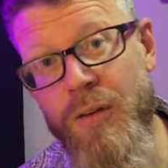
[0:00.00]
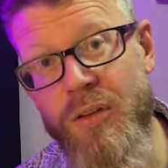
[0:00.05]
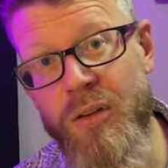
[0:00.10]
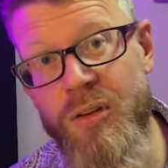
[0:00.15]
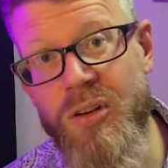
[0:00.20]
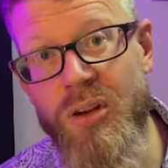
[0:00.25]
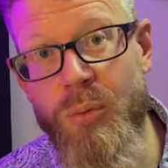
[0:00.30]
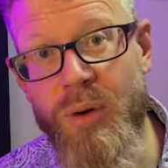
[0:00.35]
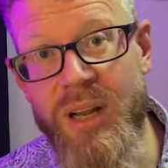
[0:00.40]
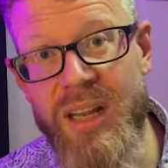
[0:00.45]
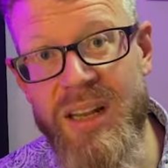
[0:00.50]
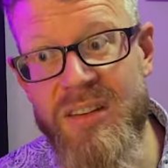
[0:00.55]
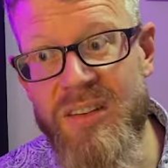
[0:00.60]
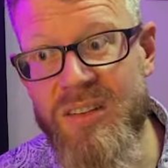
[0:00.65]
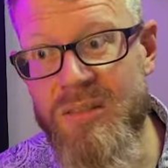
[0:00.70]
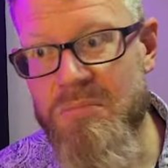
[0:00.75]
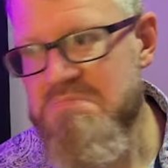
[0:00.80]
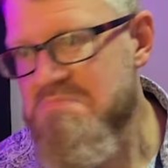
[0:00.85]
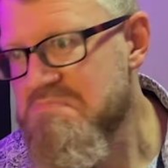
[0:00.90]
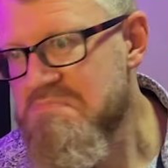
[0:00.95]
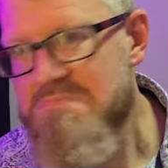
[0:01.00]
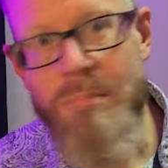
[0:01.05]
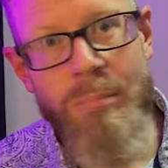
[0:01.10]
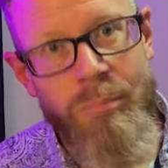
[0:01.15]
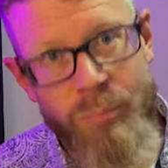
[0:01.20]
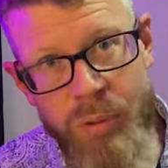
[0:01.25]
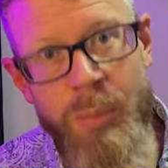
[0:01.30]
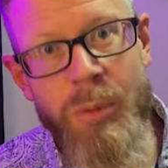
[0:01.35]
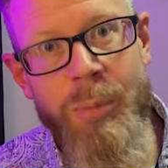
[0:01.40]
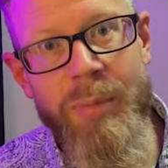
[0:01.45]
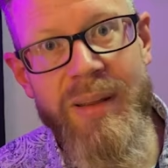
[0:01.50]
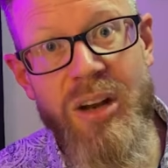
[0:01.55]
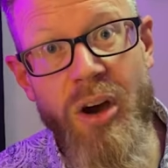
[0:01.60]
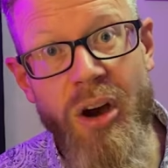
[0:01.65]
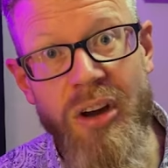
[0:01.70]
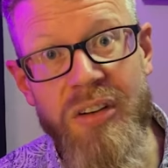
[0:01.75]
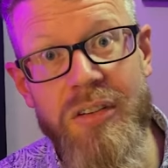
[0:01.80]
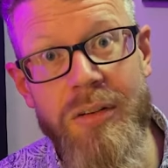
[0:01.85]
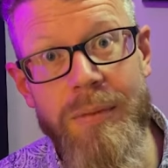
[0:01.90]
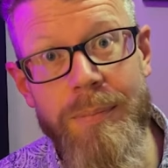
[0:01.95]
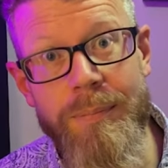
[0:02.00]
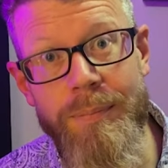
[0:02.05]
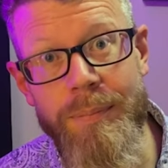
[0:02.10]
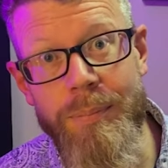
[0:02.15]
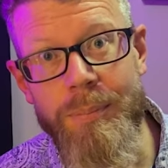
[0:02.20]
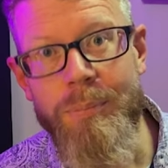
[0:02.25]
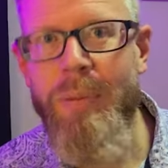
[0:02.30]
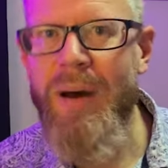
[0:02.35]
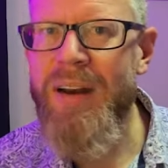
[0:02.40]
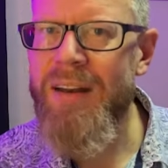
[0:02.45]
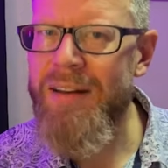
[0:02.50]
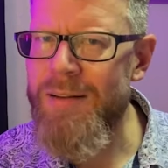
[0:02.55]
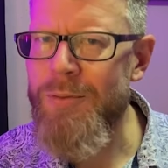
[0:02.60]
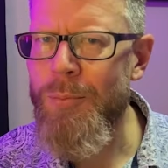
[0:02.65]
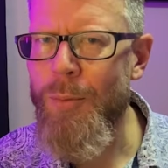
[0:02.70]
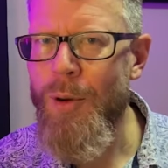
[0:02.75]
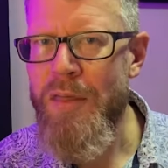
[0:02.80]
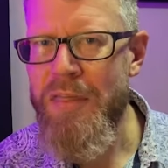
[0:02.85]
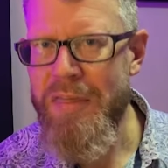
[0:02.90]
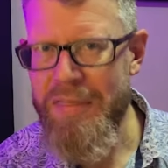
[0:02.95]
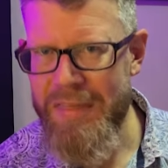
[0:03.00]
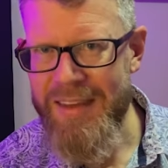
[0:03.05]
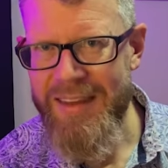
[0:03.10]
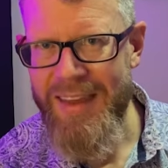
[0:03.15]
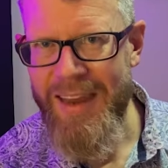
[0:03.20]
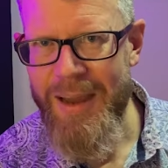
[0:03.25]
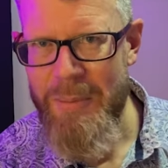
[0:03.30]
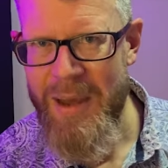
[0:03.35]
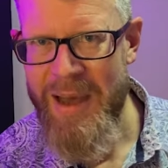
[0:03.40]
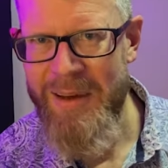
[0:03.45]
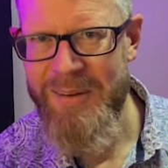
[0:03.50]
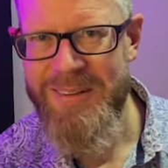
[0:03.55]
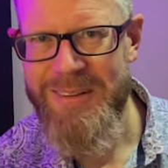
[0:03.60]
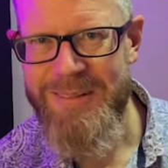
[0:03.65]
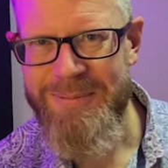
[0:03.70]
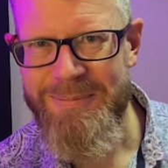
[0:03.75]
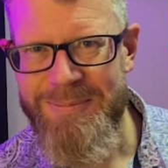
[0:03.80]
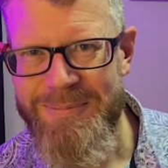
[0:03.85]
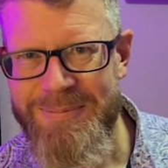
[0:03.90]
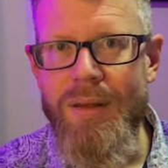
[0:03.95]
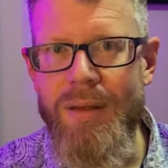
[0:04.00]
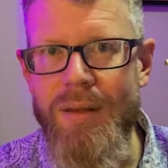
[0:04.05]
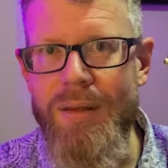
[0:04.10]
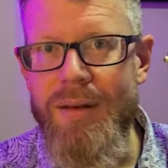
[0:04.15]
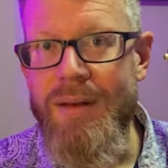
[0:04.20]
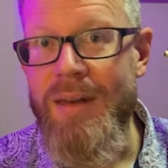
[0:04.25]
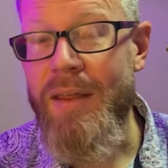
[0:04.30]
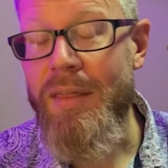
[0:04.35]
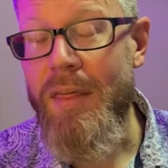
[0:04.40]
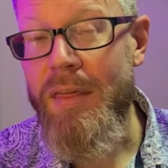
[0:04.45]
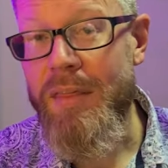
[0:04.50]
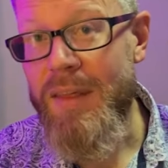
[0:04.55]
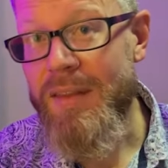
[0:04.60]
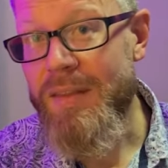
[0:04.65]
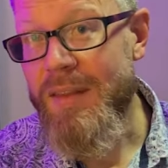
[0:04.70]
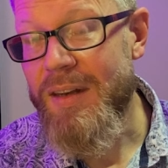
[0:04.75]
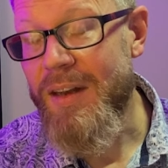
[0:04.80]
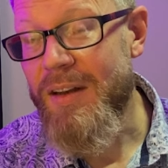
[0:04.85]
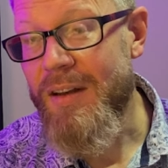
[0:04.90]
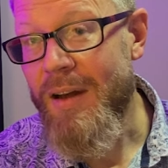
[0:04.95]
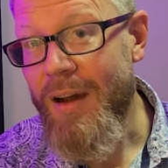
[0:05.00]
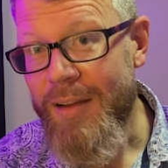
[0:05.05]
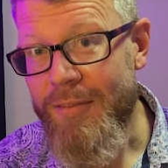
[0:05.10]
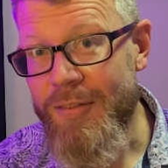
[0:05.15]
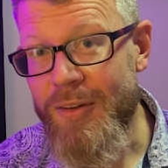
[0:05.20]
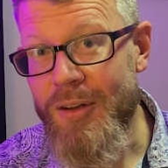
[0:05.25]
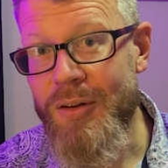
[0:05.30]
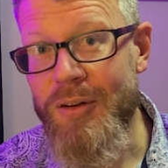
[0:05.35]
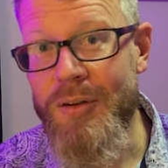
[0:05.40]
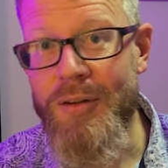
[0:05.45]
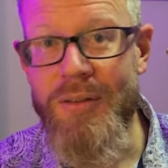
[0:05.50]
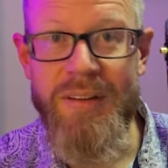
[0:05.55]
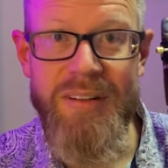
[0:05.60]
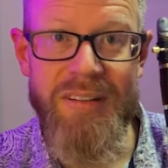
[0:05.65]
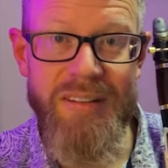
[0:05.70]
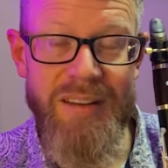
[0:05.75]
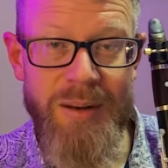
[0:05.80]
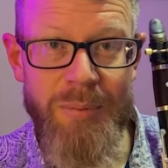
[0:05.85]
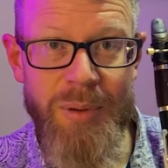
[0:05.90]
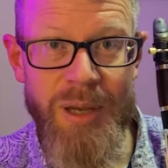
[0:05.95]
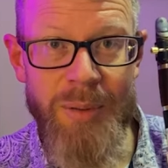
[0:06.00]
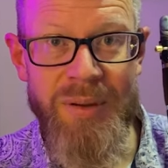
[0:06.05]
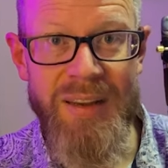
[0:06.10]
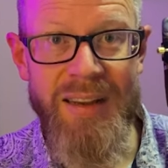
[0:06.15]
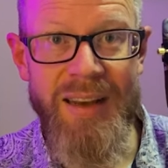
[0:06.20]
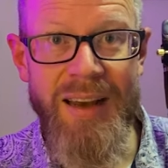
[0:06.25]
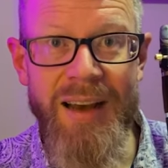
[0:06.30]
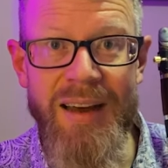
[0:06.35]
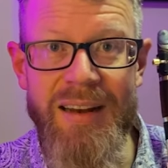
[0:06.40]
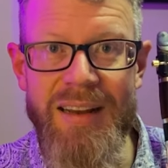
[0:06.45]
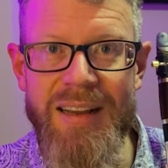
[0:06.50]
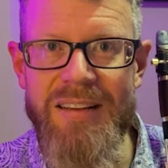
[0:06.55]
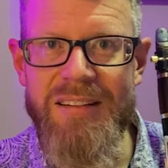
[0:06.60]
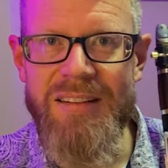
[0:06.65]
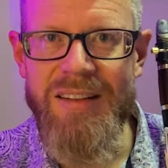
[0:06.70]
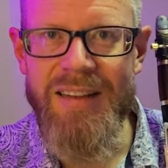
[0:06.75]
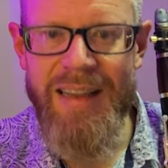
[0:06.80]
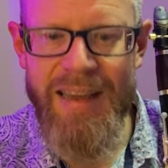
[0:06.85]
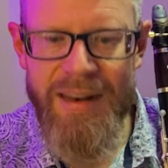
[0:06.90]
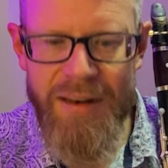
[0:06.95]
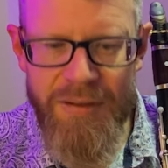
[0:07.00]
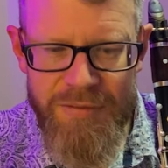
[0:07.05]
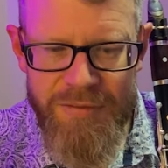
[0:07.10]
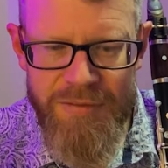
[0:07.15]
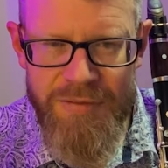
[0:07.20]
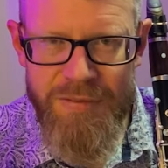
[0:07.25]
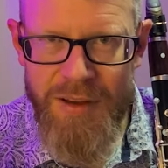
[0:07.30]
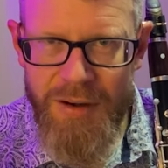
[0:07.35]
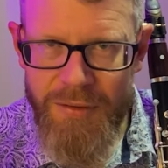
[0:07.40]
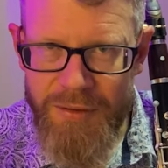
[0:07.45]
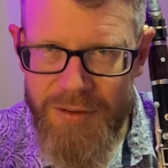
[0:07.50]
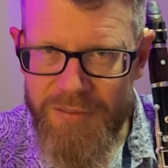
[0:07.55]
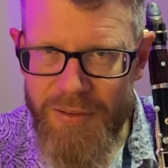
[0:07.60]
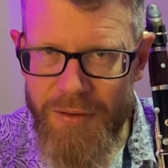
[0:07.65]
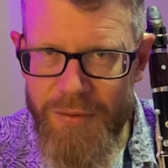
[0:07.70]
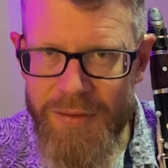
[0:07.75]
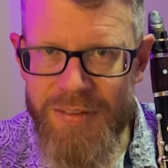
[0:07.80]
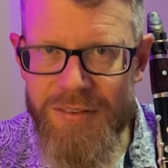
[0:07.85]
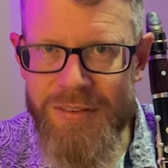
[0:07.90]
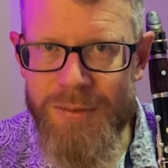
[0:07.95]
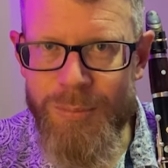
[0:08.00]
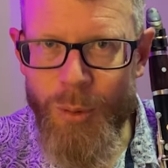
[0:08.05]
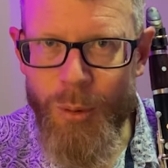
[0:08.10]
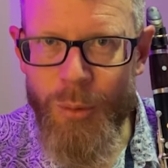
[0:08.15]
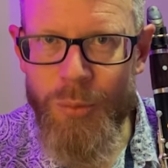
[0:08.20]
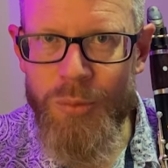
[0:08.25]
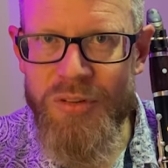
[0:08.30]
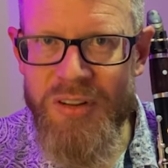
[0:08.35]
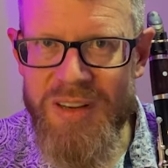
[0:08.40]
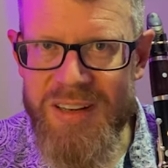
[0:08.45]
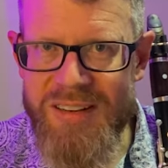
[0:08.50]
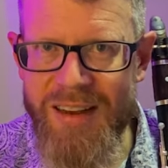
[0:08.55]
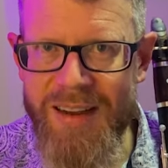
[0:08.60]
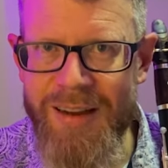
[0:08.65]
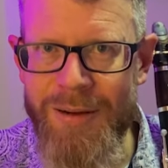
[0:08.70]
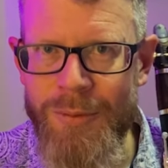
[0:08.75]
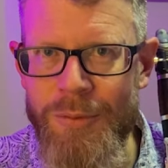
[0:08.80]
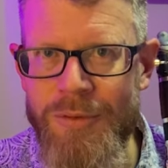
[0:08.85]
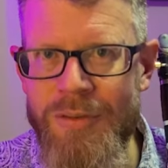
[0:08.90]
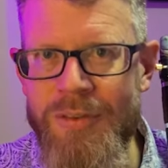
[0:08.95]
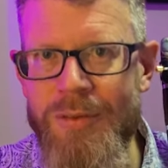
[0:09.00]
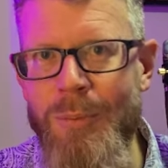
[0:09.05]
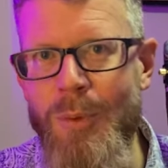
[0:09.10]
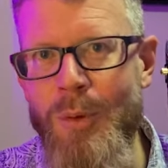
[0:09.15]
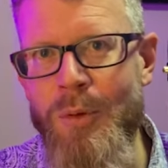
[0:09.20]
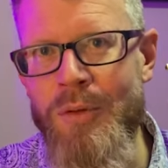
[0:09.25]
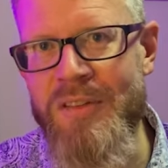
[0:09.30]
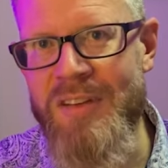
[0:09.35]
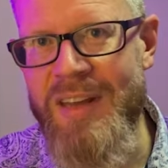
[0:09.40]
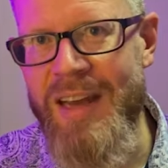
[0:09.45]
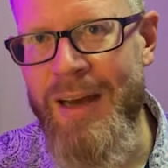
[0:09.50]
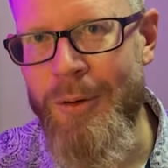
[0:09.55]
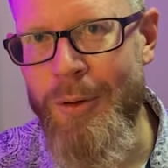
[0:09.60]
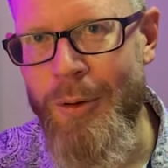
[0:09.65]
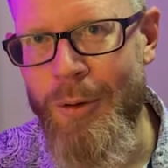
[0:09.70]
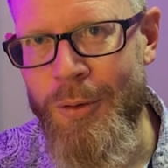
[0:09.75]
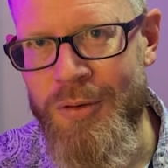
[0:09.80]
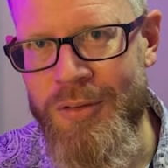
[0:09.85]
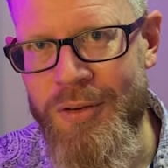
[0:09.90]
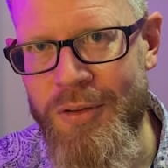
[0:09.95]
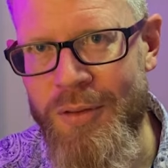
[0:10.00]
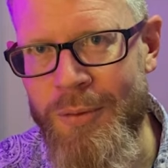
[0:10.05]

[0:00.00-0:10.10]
on your reeds? Probably not, but it is worth thinking about. Now, the thing that a knife can do that sandpaper can't is to get very, very small details smoothed out onto the